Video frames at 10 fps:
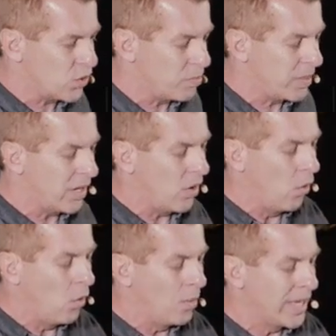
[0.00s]
group in a
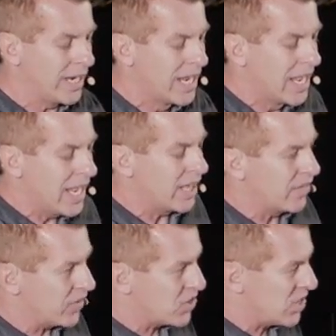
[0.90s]
home and, and
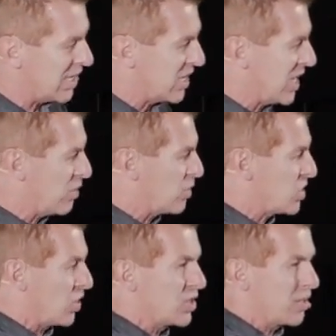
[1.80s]
the first thing they said was
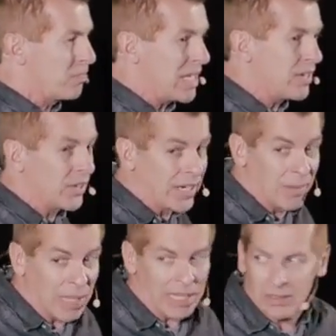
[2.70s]
turn to Peter and
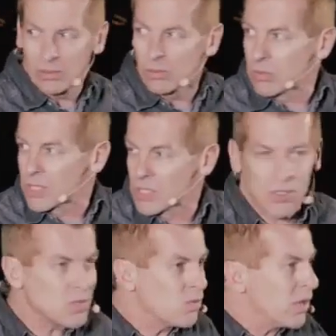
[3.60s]
I'm like,
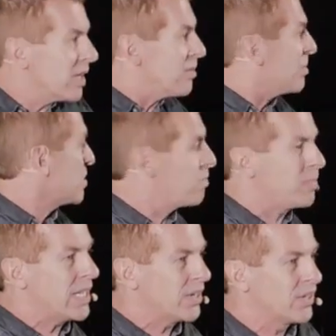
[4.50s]
which one of them is
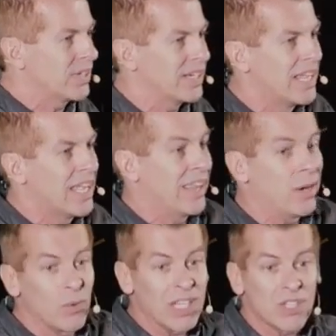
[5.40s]
Peter? And, and
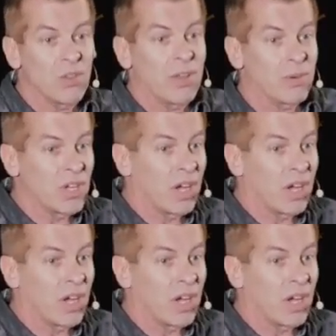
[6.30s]
then I realized though they were